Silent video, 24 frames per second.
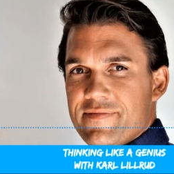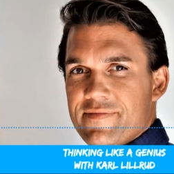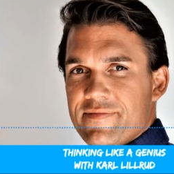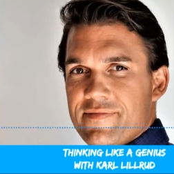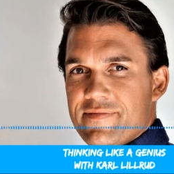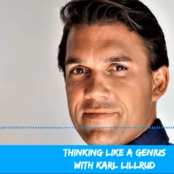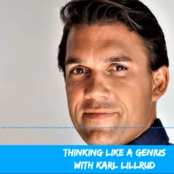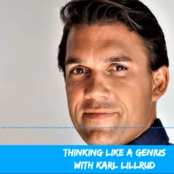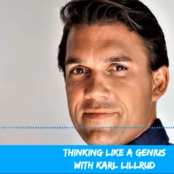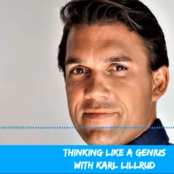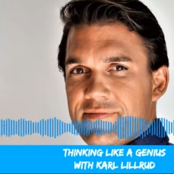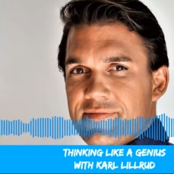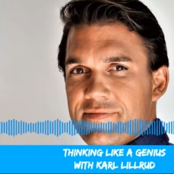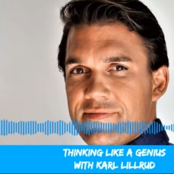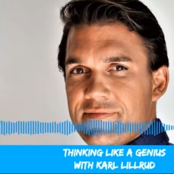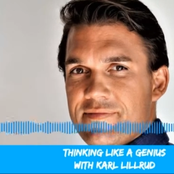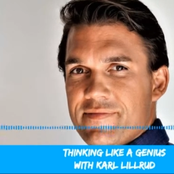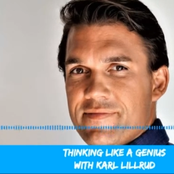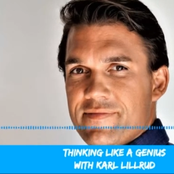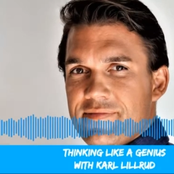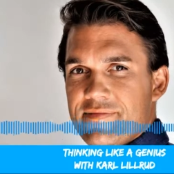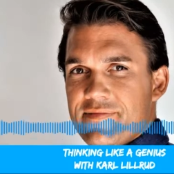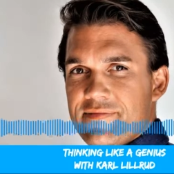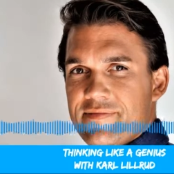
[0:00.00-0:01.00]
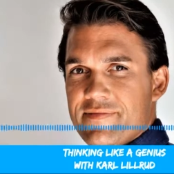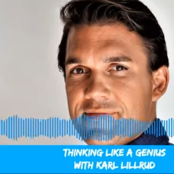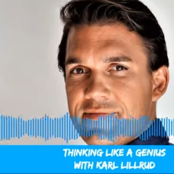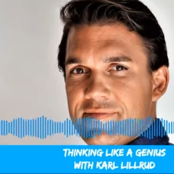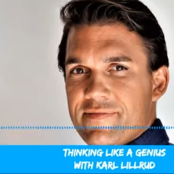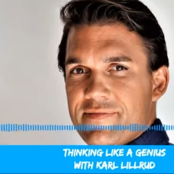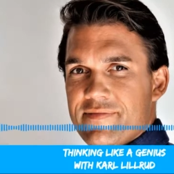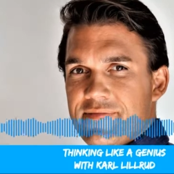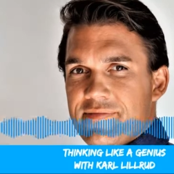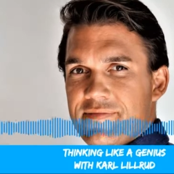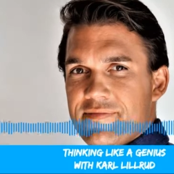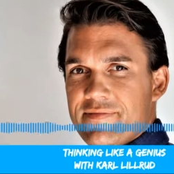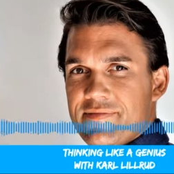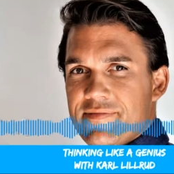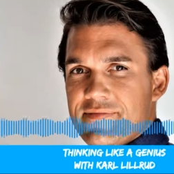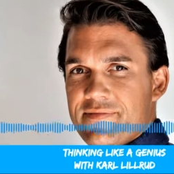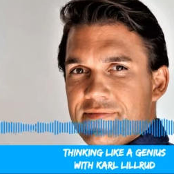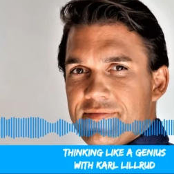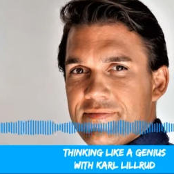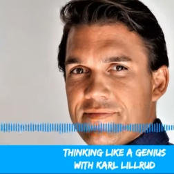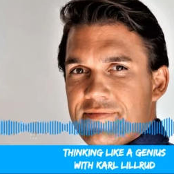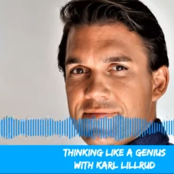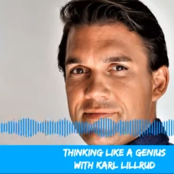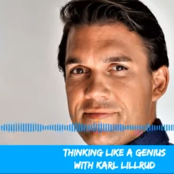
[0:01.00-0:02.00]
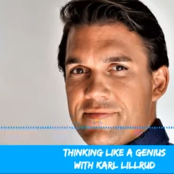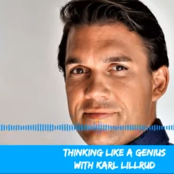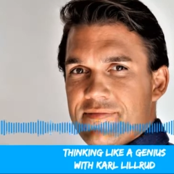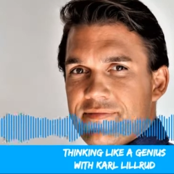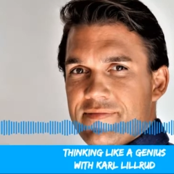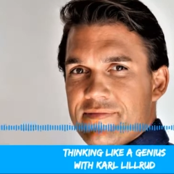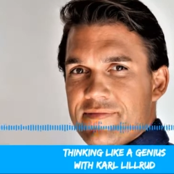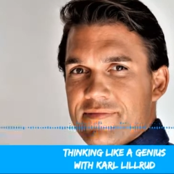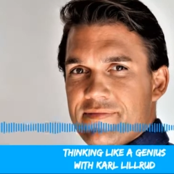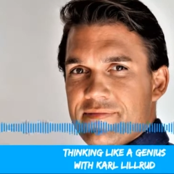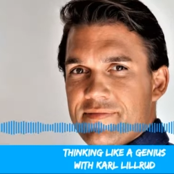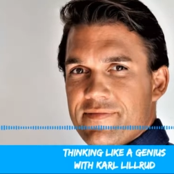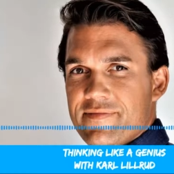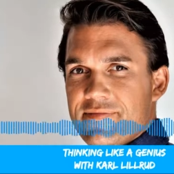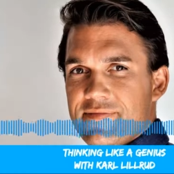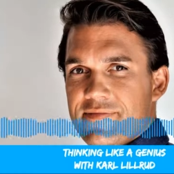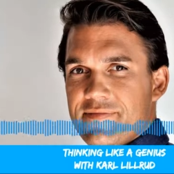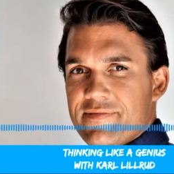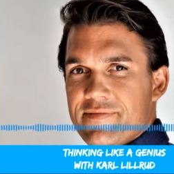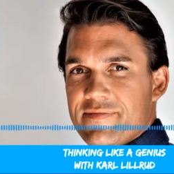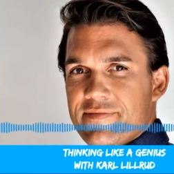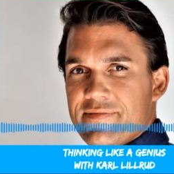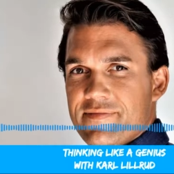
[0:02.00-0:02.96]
where when you get to almost an impossible solution,